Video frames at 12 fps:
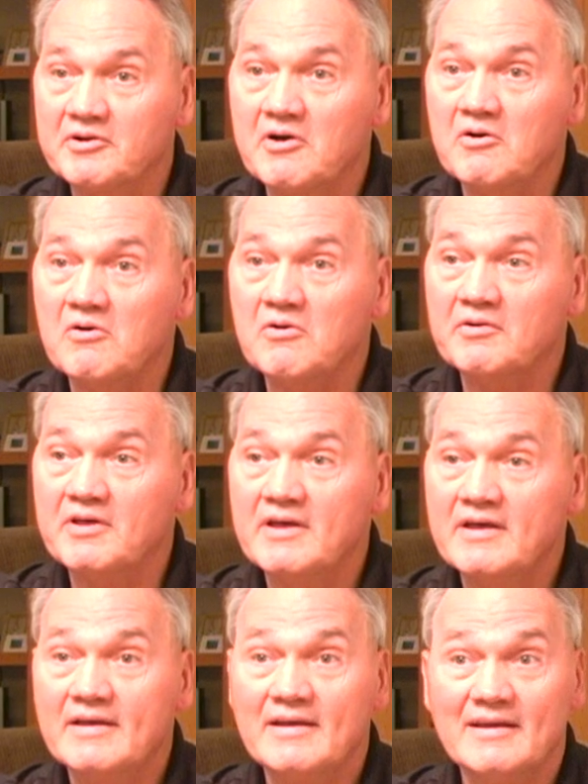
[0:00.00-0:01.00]
called
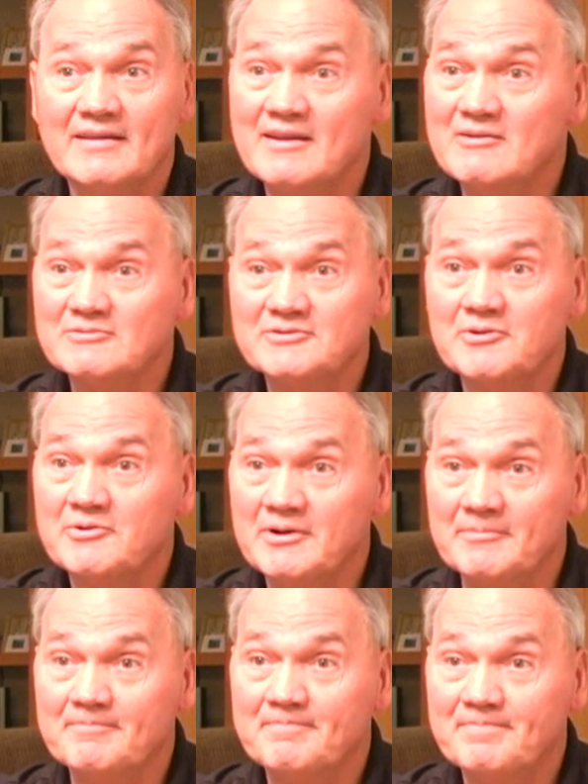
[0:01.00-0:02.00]
and they don't show up.